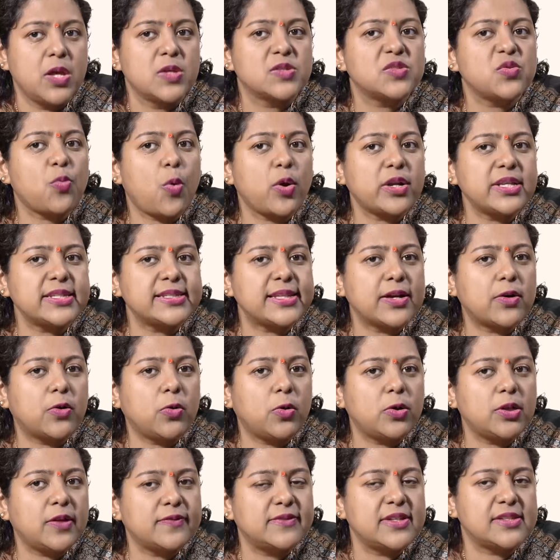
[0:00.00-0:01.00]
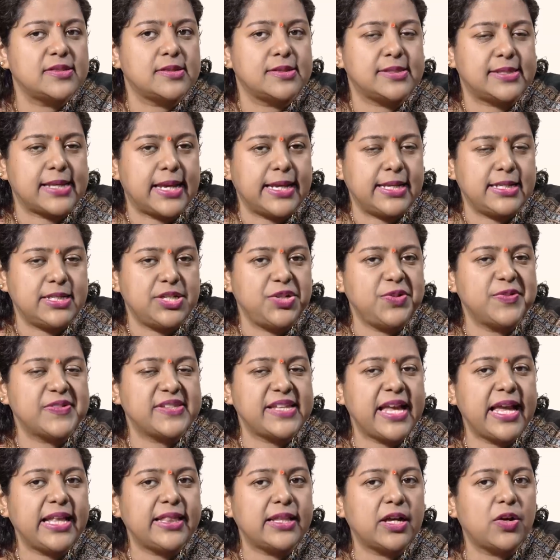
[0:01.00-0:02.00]
So what is the goal of the society? You're
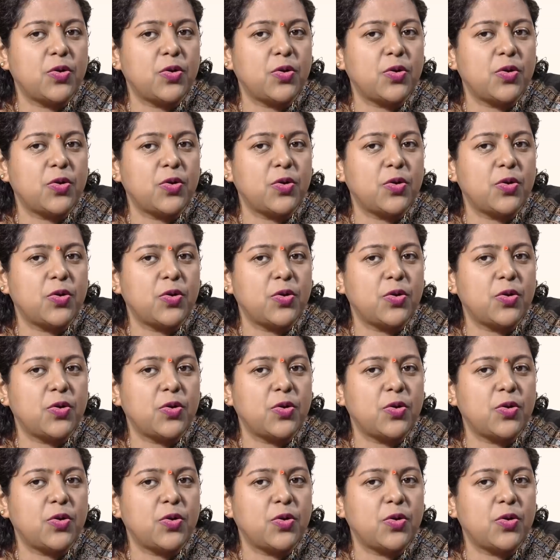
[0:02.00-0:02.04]
saying